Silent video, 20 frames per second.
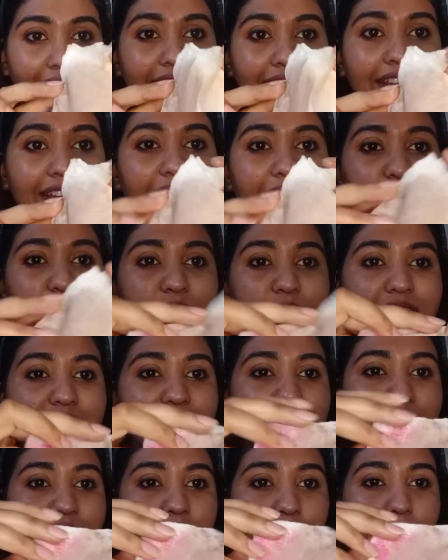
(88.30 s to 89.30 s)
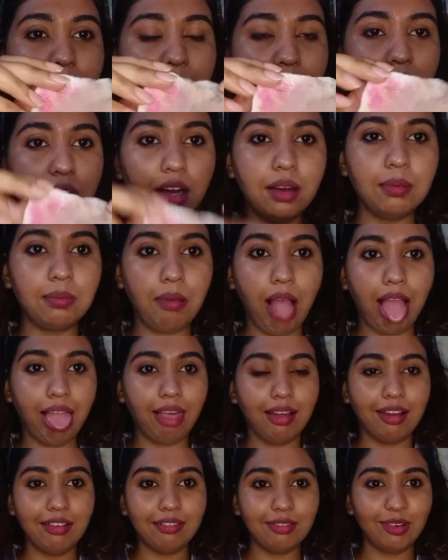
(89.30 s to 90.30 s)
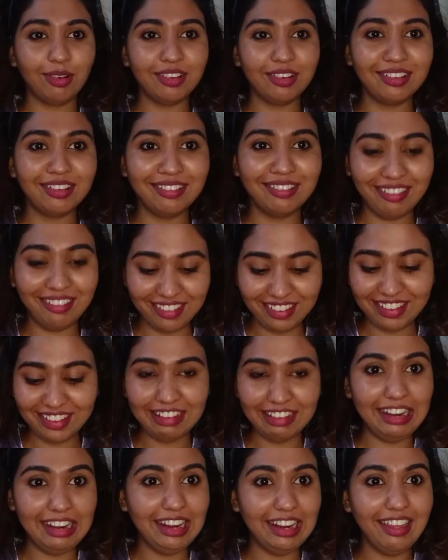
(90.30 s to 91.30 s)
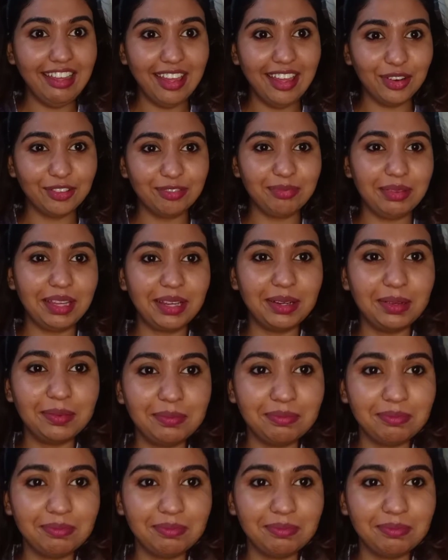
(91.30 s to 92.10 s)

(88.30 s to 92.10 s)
can you see the makeup? God, layer of makeup.